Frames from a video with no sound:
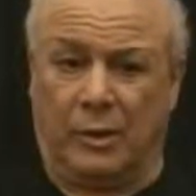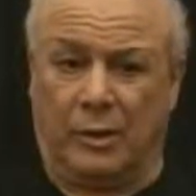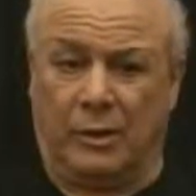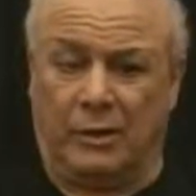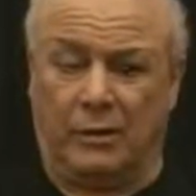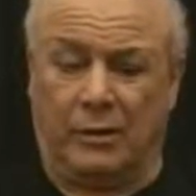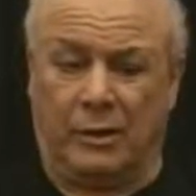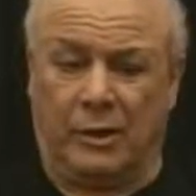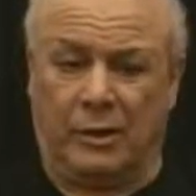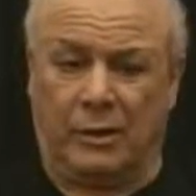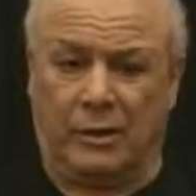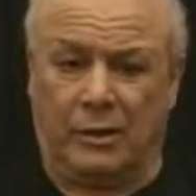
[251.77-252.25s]

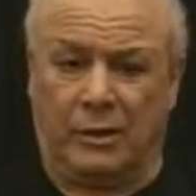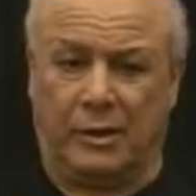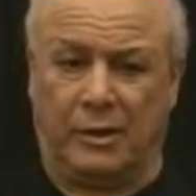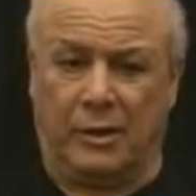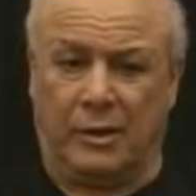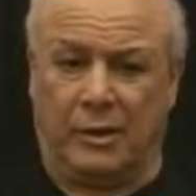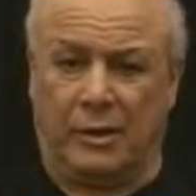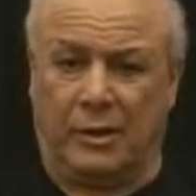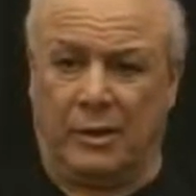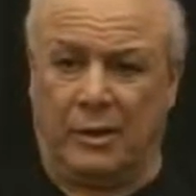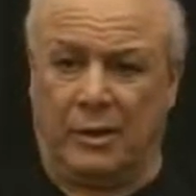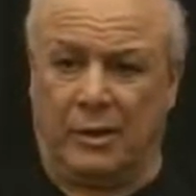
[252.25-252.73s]
you got
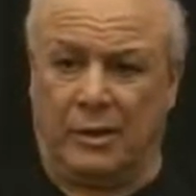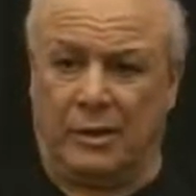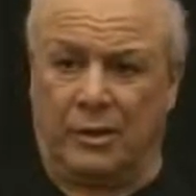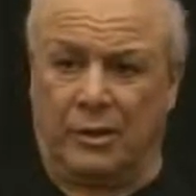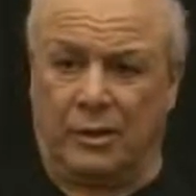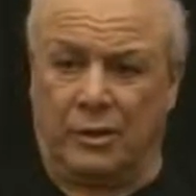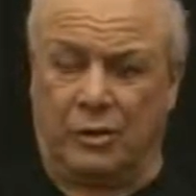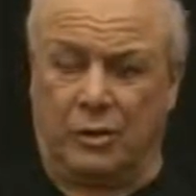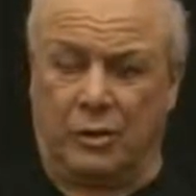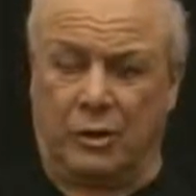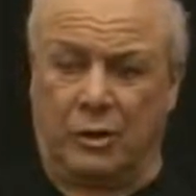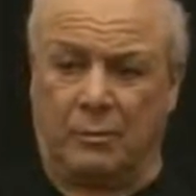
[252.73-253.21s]

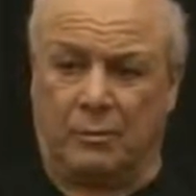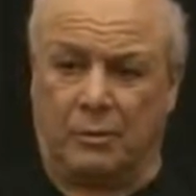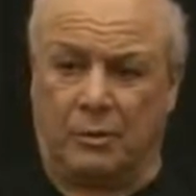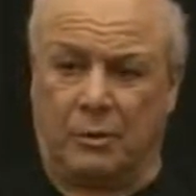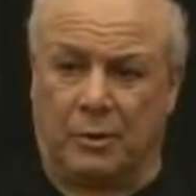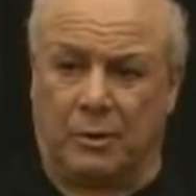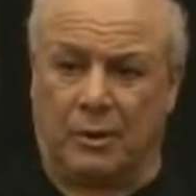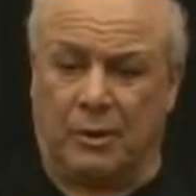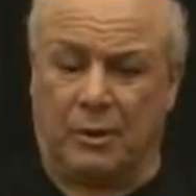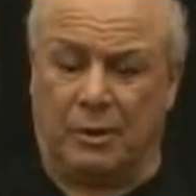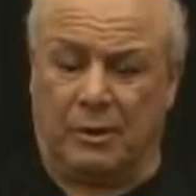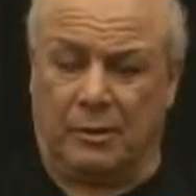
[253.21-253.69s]
the chord
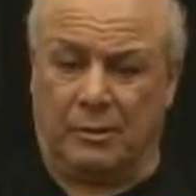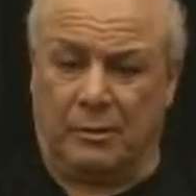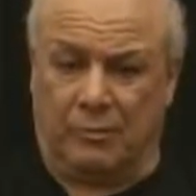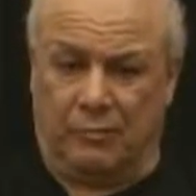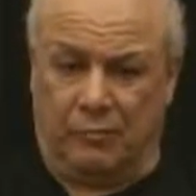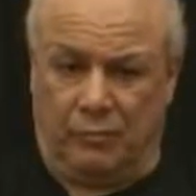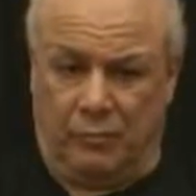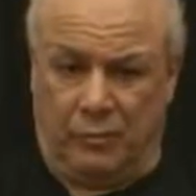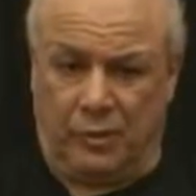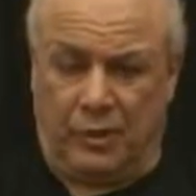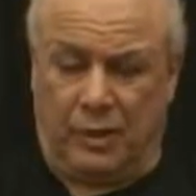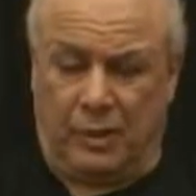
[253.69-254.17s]

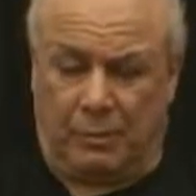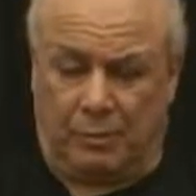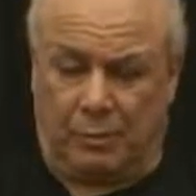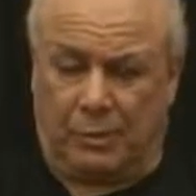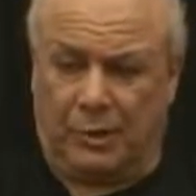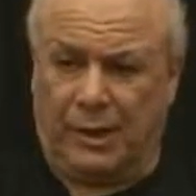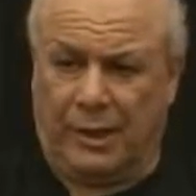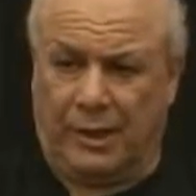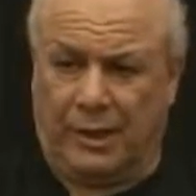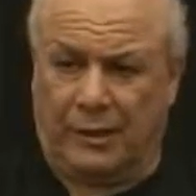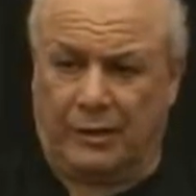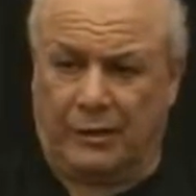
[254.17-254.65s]

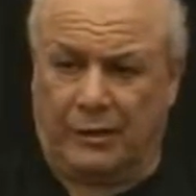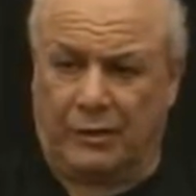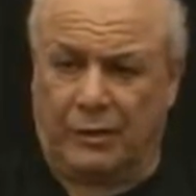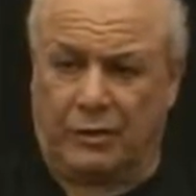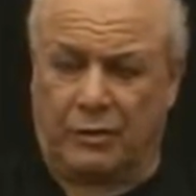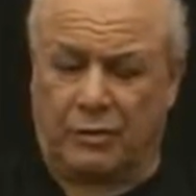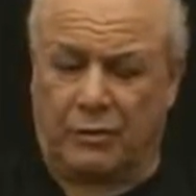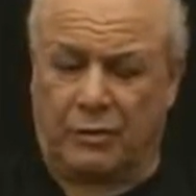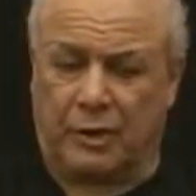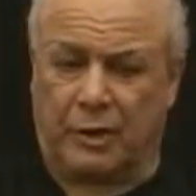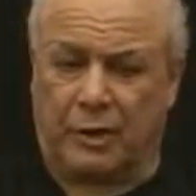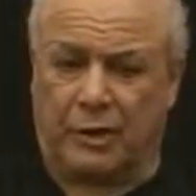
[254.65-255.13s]
depressed, the
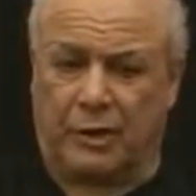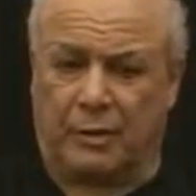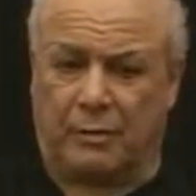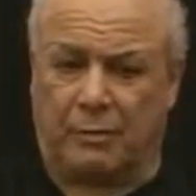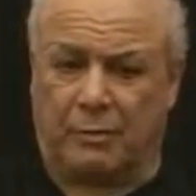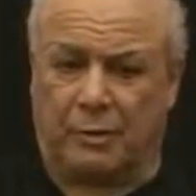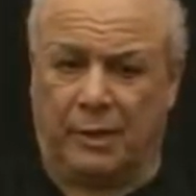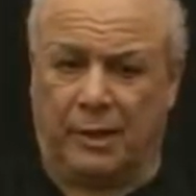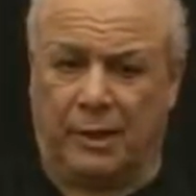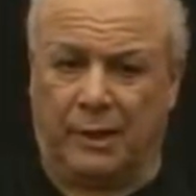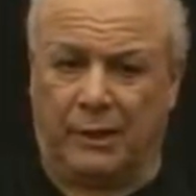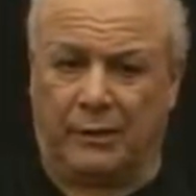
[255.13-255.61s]
string
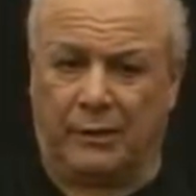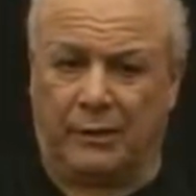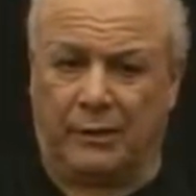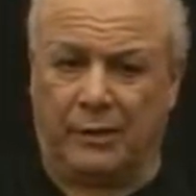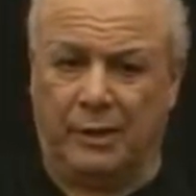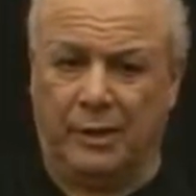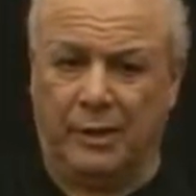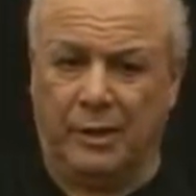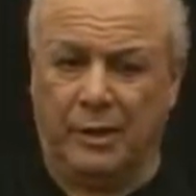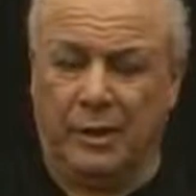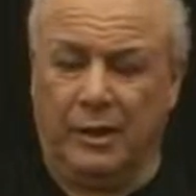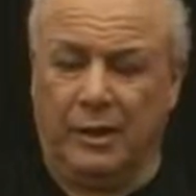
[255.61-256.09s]

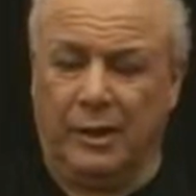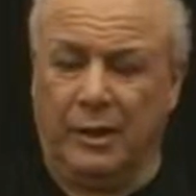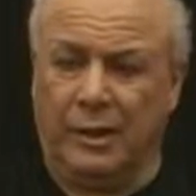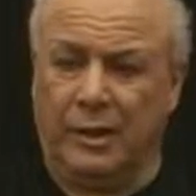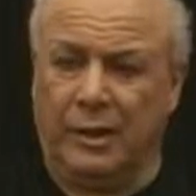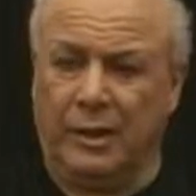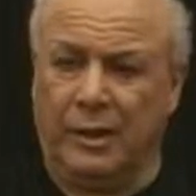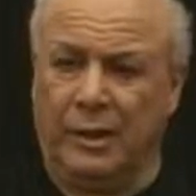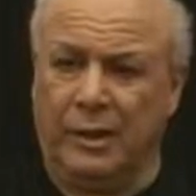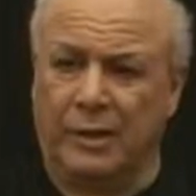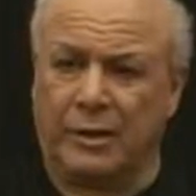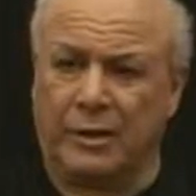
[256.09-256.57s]
depressed.
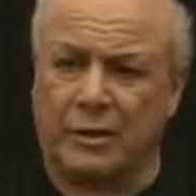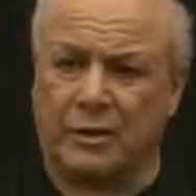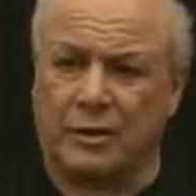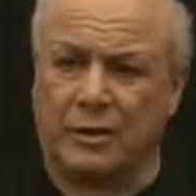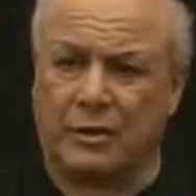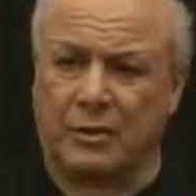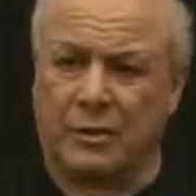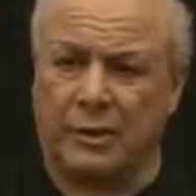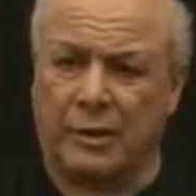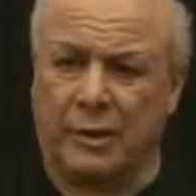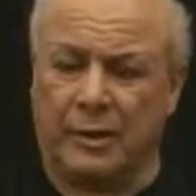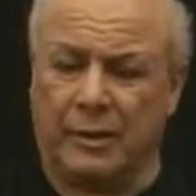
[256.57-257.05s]
You hit the
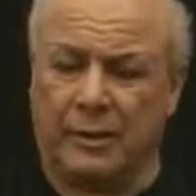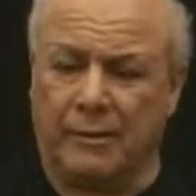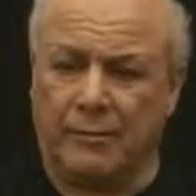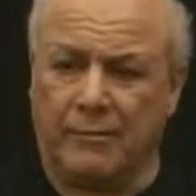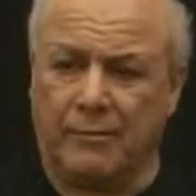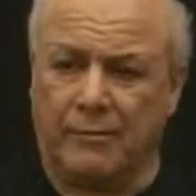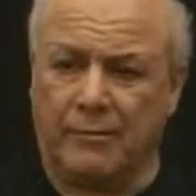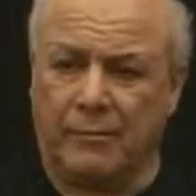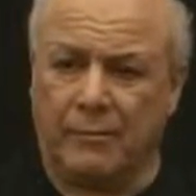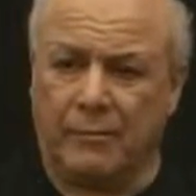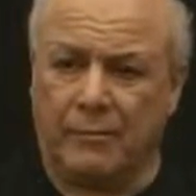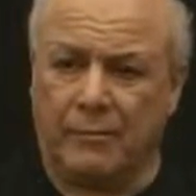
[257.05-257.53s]
string,